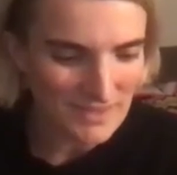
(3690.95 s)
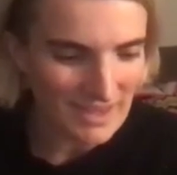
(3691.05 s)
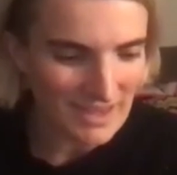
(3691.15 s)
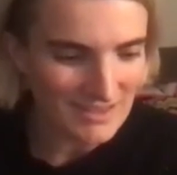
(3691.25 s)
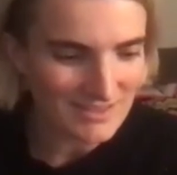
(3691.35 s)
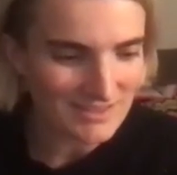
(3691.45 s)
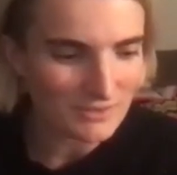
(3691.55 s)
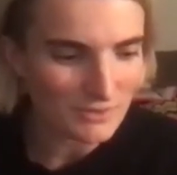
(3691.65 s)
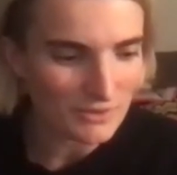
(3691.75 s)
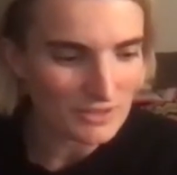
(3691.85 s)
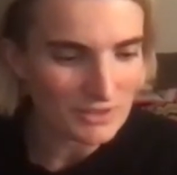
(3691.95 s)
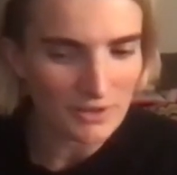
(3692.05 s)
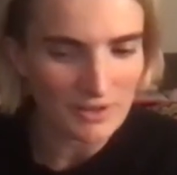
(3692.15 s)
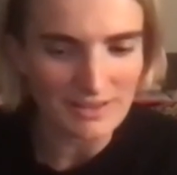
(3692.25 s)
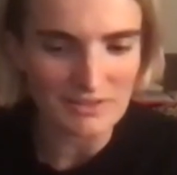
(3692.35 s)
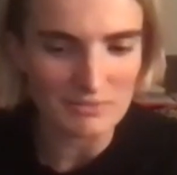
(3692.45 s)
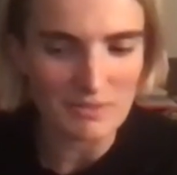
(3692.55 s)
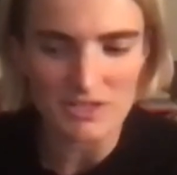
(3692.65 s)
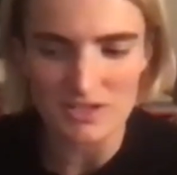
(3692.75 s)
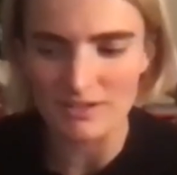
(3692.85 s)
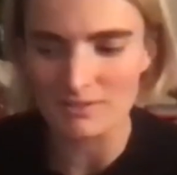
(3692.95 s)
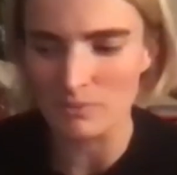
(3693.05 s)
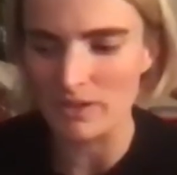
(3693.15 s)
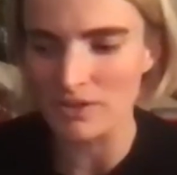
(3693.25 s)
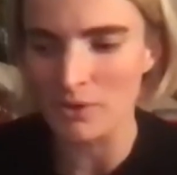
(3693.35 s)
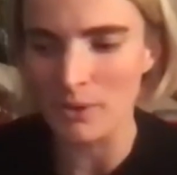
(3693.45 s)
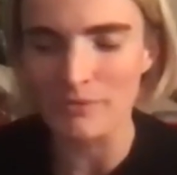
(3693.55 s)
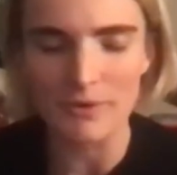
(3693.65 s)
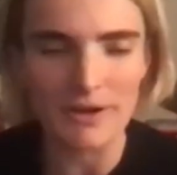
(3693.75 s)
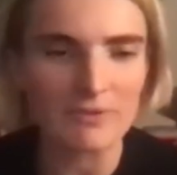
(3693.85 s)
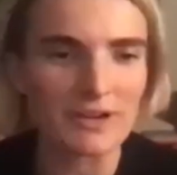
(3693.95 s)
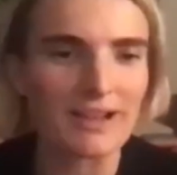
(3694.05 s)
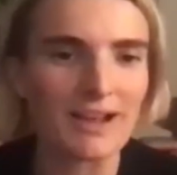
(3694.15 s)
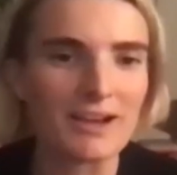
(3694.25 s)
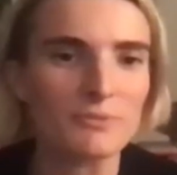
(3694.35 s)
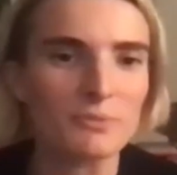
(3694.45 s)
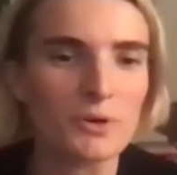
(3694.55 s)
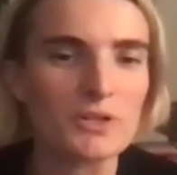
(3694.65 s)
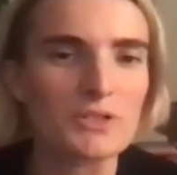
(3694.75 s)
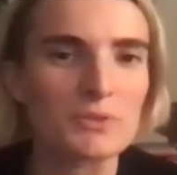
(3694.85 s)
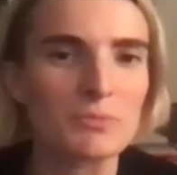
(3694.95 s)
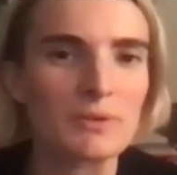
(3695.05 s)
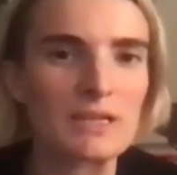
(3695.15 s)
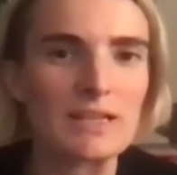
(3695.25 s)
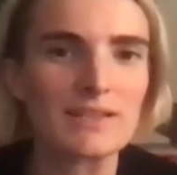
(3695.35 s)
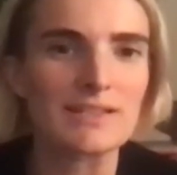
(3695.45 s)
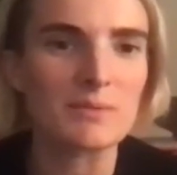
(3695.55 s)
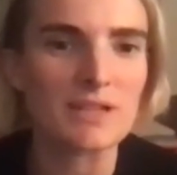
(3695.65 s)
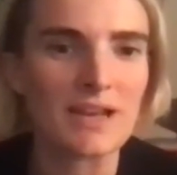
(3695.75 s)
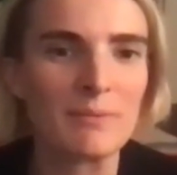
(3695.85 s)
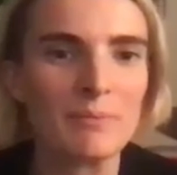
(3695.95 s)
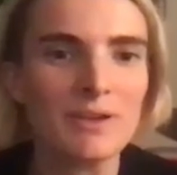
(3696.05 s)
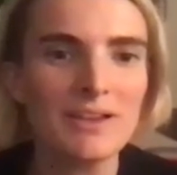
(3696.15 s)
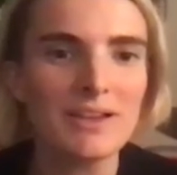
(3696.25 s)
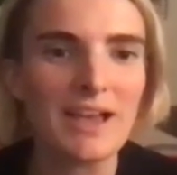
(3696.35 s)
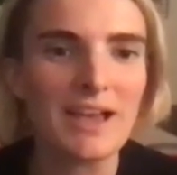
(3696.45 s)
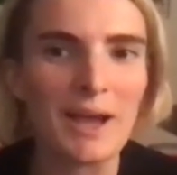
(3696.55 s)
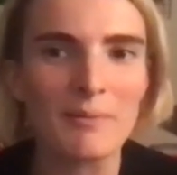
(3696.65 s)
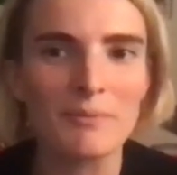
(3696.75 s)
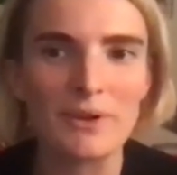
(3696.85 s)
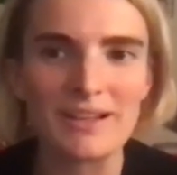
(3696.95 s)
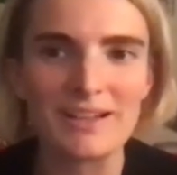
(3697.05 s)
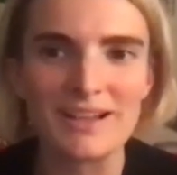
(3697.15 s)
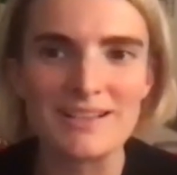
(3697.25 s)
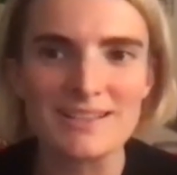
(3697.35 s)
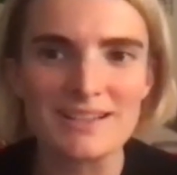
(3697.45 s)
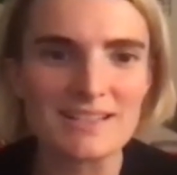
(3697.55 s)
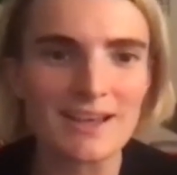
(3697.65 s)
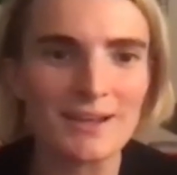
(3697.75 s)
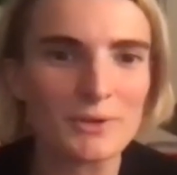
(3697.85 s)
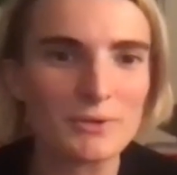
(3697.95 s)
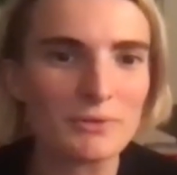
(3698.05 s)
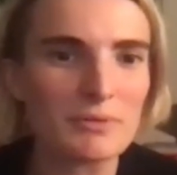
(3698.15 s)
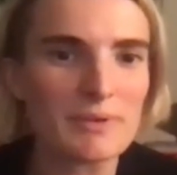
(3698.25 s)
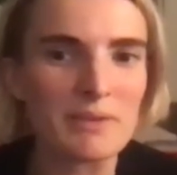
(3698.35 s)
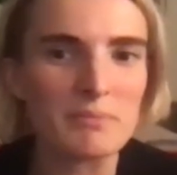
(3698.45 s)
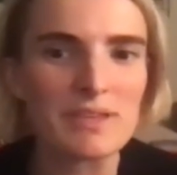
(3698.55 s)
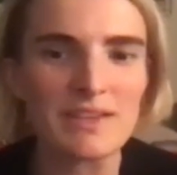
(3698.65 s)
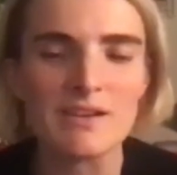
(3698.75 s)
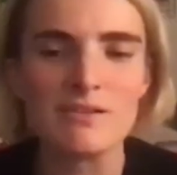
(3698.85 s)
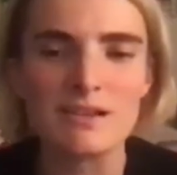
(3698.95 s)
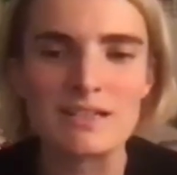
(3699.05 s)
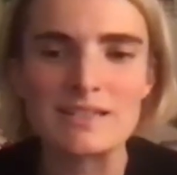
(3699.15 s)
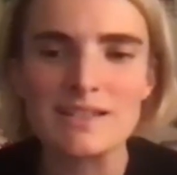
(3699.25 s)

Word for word: And, you know, like you mentioned, we could go on forever, and I kind of want to, but at the same time, recognize that it's 9:03 p.m. here, and